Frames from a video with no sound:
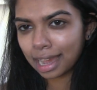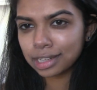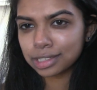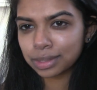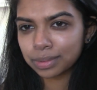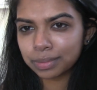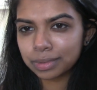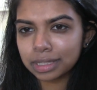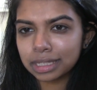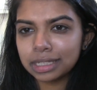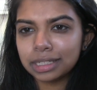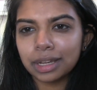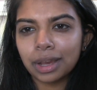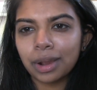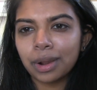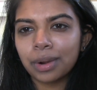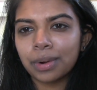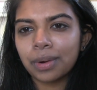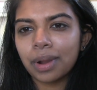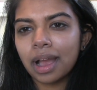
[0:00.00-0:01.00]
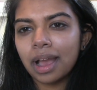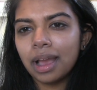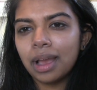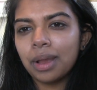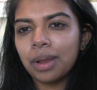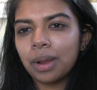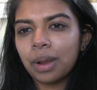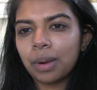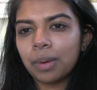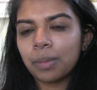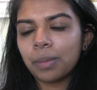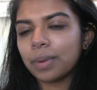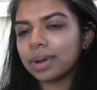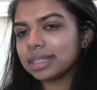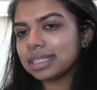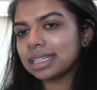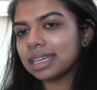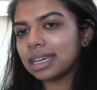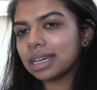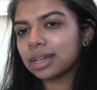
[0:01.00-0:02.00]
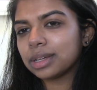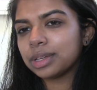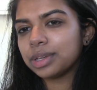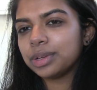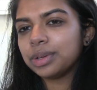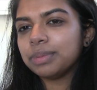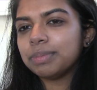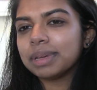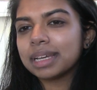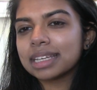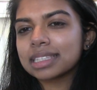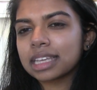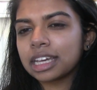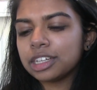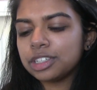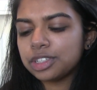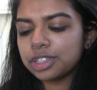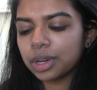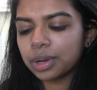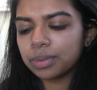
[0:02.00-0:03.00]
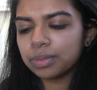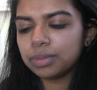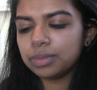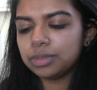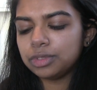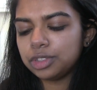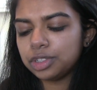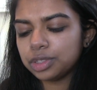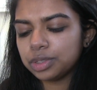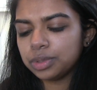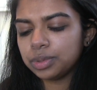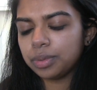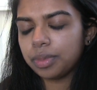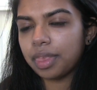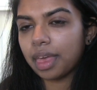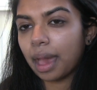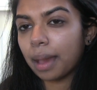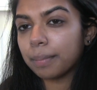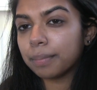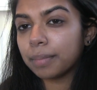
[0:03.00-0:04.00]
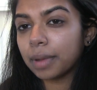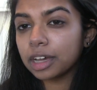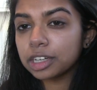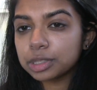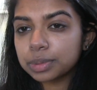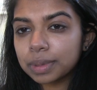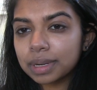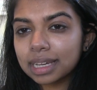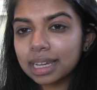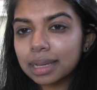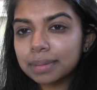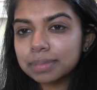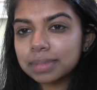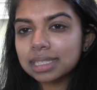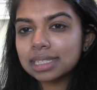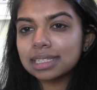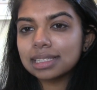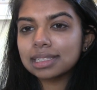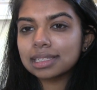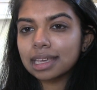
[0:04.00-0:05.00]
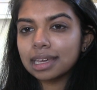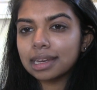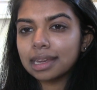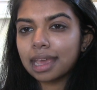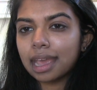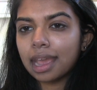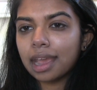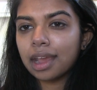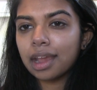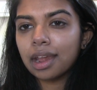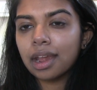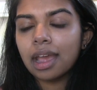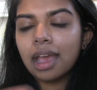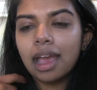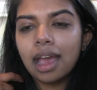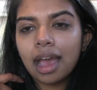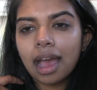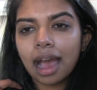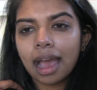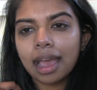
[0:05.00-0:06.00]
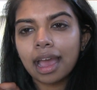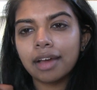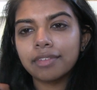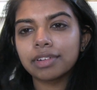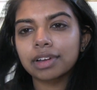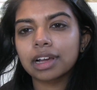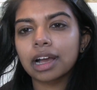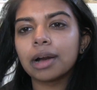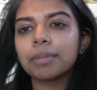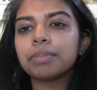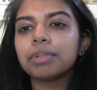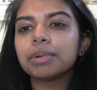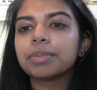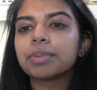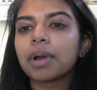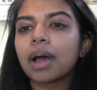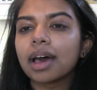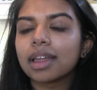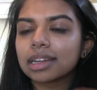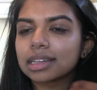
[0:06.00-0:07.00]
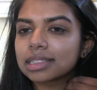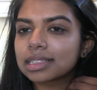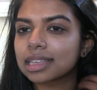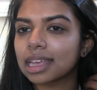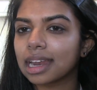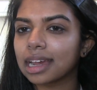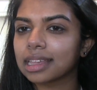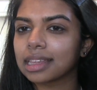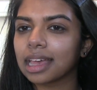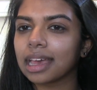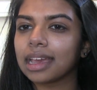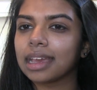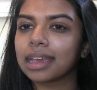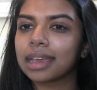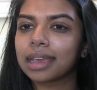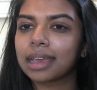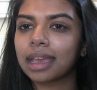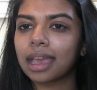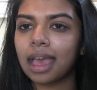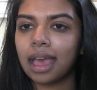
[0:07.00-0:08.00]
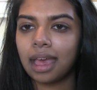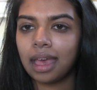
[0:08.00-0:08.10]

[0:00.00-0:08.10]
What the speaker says: I don't really know what to include because I don't do that much when it comes to skincare. I have a couple products that I like.